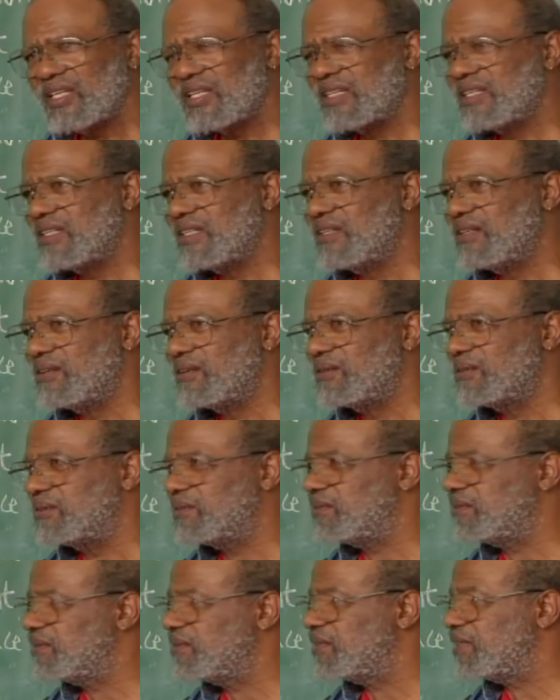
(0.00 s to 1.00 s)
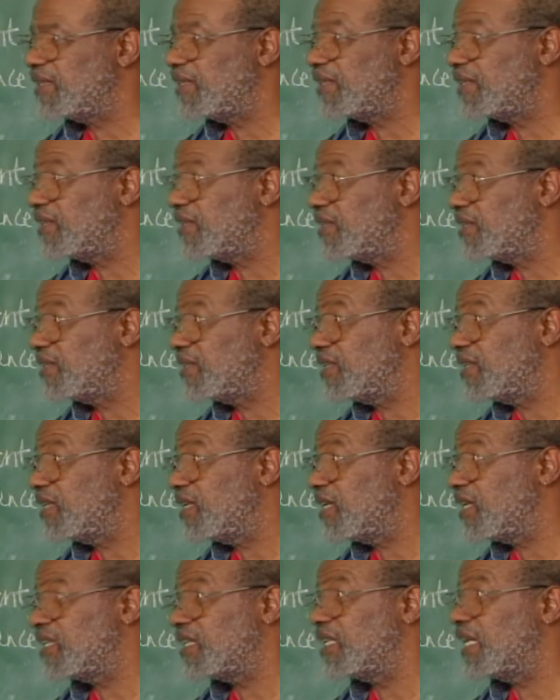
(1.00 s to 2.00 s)
you know,
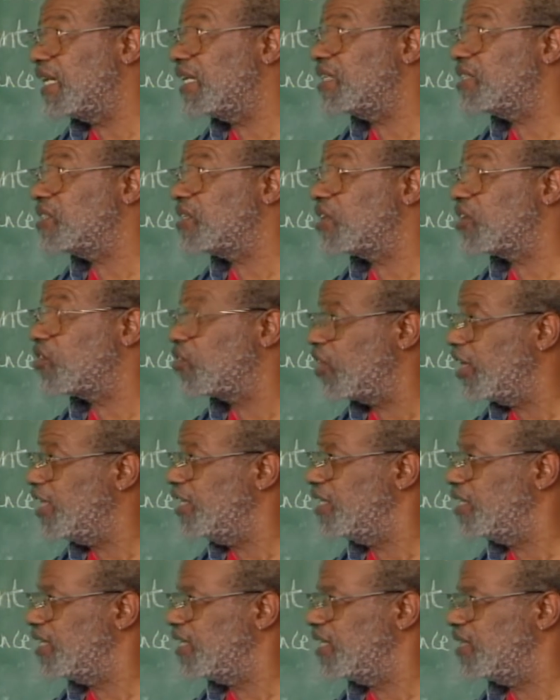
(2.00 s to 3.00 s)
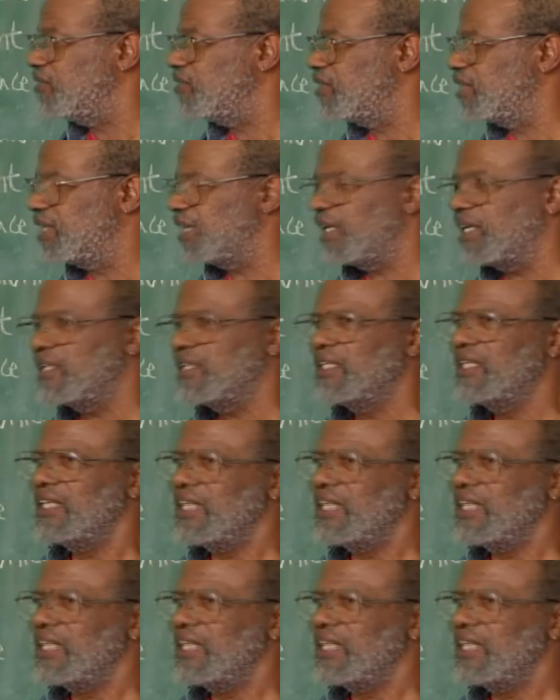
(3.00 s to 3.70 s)
there's a great need for that,